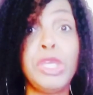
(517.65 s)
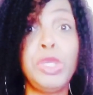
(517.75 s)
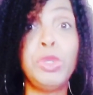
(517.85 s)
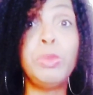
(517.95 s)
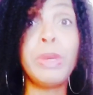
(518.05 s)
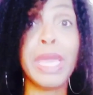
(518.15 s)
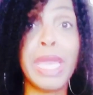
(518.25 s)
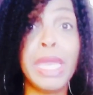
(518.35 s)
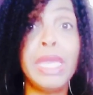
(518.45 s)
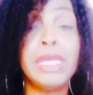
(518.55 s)
you
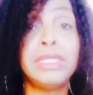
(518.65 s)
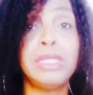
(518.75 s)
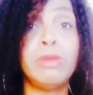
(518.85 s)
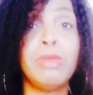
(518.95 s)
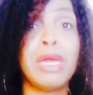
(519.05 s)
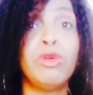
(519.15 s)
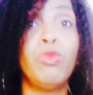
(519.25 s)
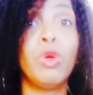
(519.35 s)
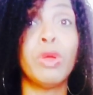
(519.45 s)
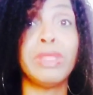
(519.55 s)
pay is the amount
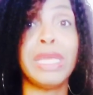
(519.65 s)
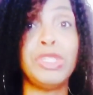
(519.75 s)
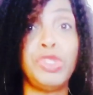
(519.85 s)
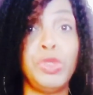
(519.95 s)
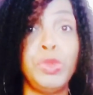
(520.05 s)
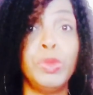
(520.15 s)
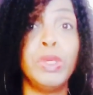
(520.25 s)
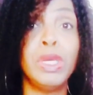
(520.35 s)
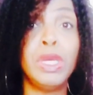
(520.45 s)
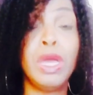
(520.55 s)
of work that you
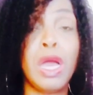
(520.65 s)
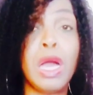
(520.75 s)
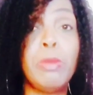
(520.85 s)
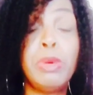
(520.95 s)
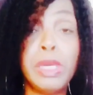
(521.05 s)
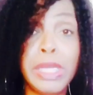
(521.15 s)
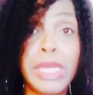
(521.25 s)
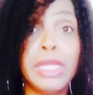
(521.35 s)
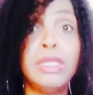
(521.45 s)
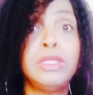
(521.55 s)
put
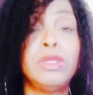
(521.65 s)
in.